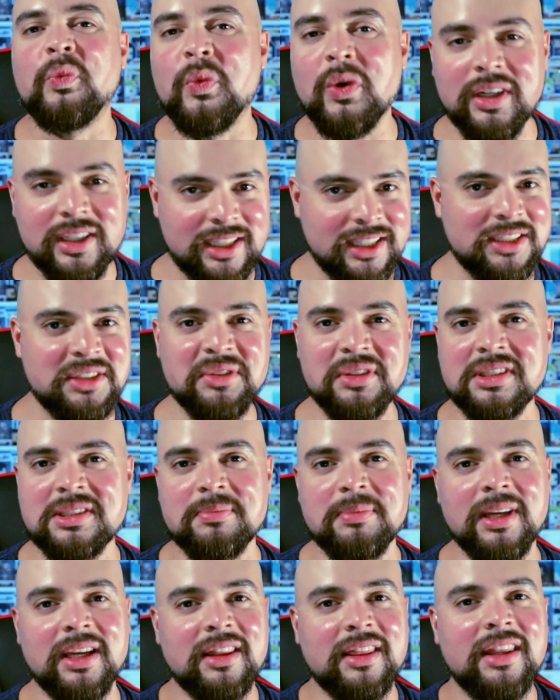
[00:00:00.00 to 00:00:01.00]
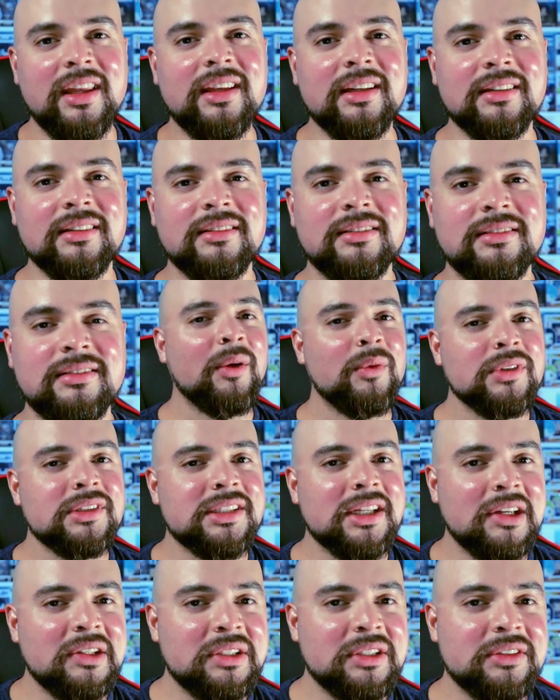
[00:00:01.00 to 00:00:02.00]
What can you expect then? I will
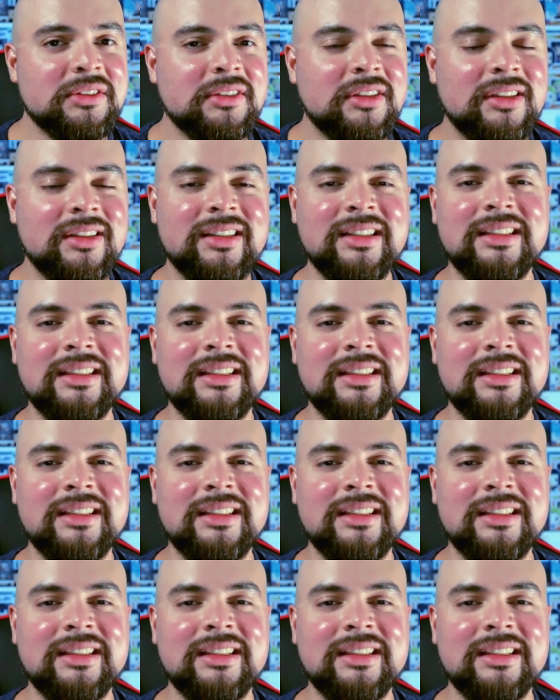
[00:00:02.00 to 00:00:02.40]
tell you,